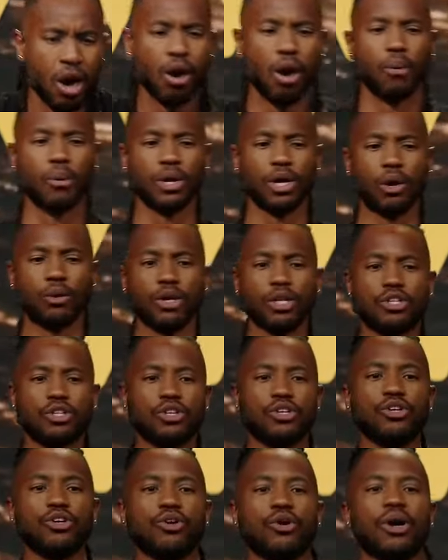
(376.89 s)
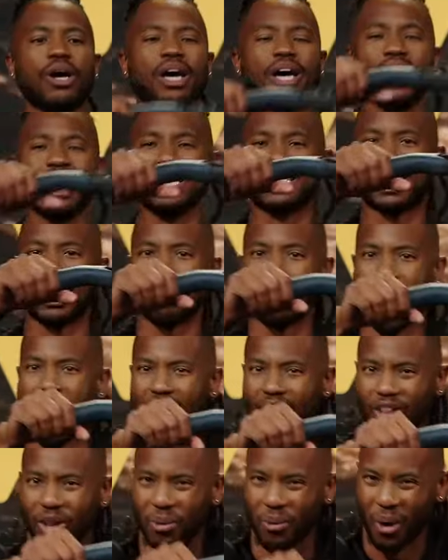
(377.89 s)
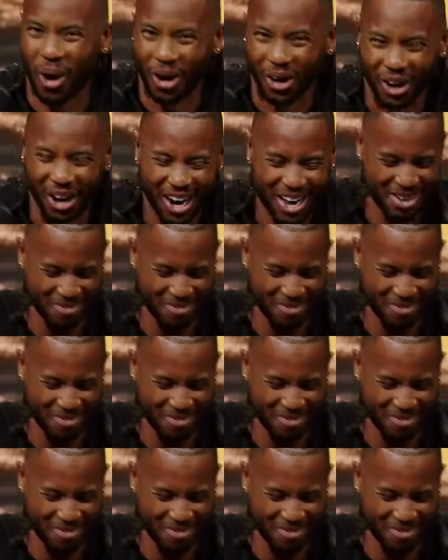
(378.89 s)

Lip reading: What we don't need to do is come out of the water,